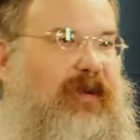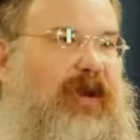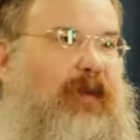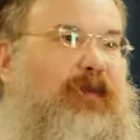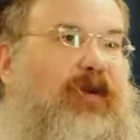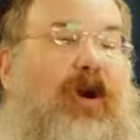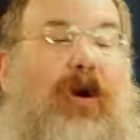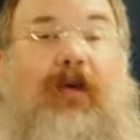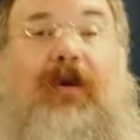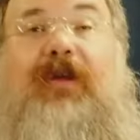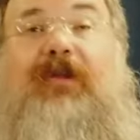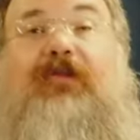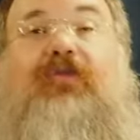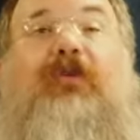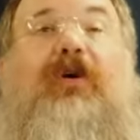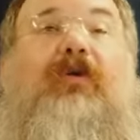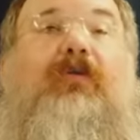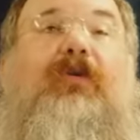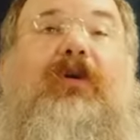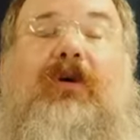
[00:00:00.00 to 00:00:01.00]
And I'm going to
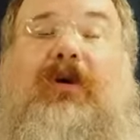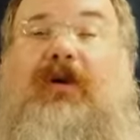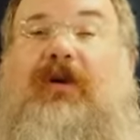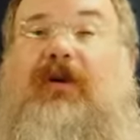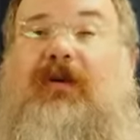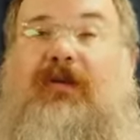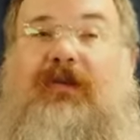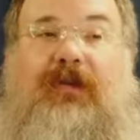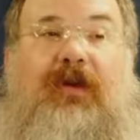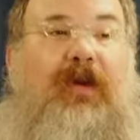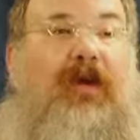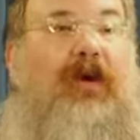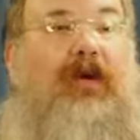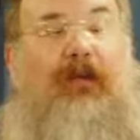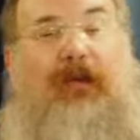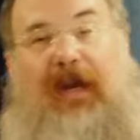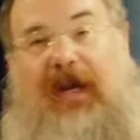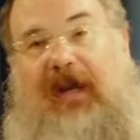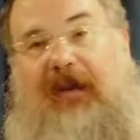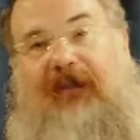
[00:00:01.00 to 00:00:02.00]
a world
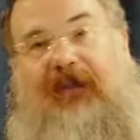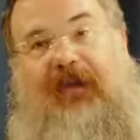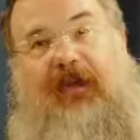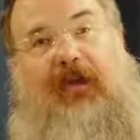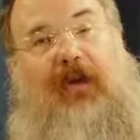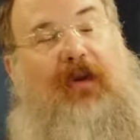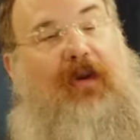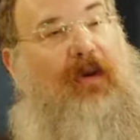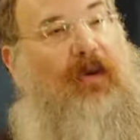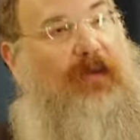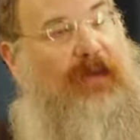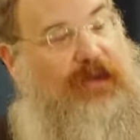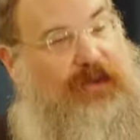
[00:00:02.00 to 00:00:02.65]
where for all